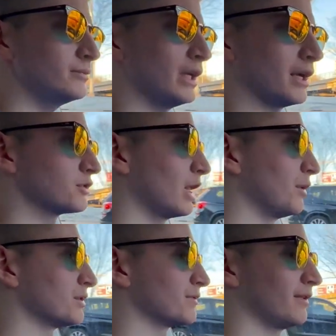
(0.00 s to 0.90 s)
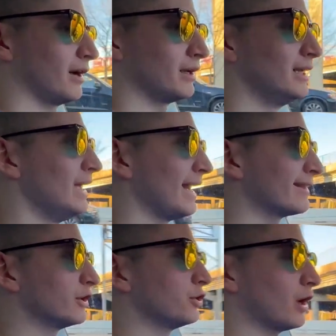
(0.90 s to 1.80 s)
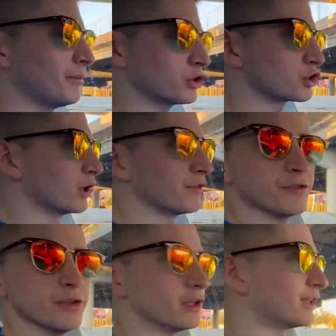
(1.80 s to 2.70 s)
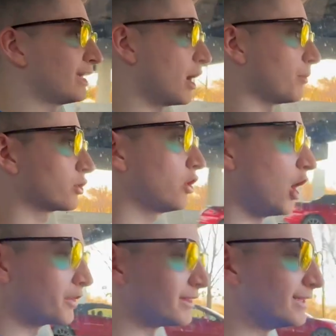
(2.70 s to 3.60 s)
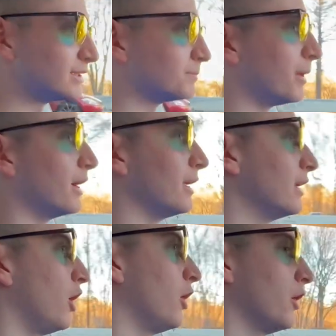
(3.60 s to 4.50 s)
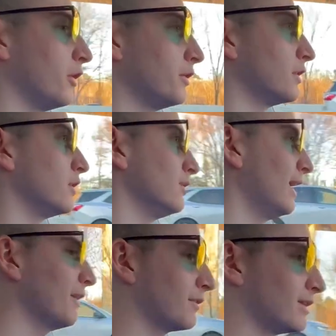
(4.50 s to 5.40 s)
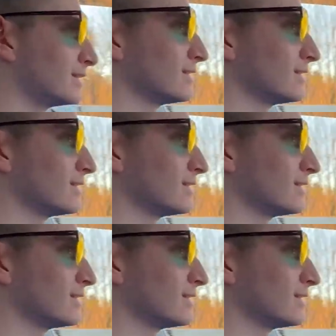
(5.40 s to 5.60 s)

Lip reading: Yeah, so that was fine. And I think, I'm not sure if the camera caught this, but on the left, this